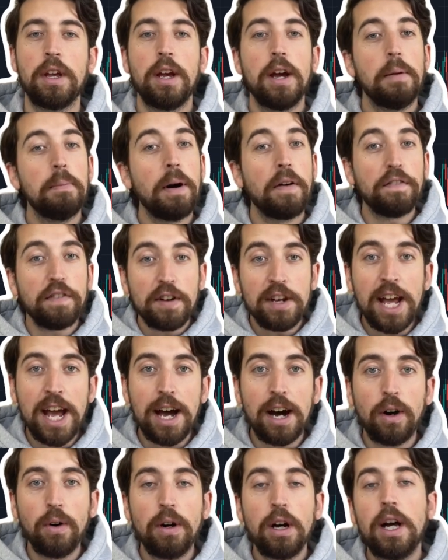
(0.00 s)
But for
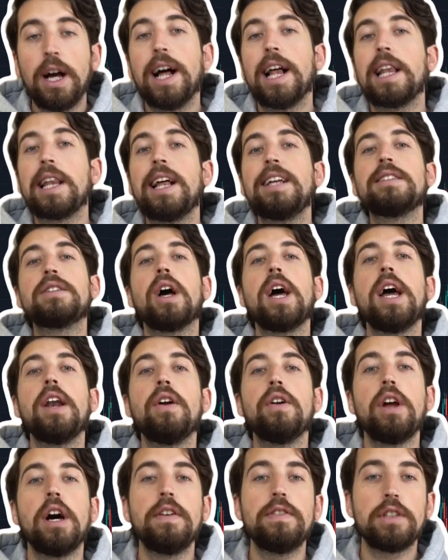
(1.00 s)
now, let's head
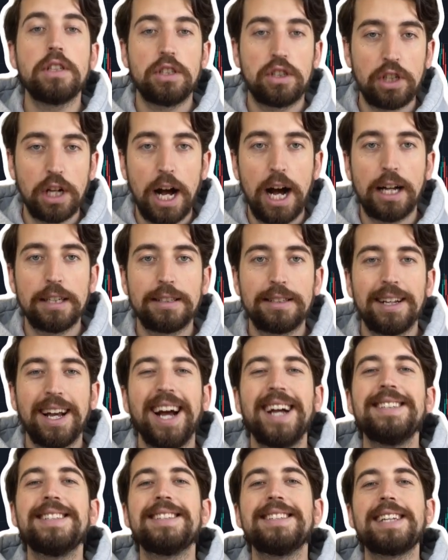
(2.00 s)
on over to the charts
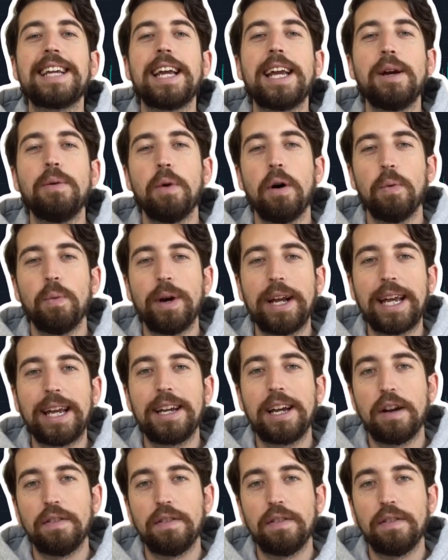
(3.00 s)
and see what we can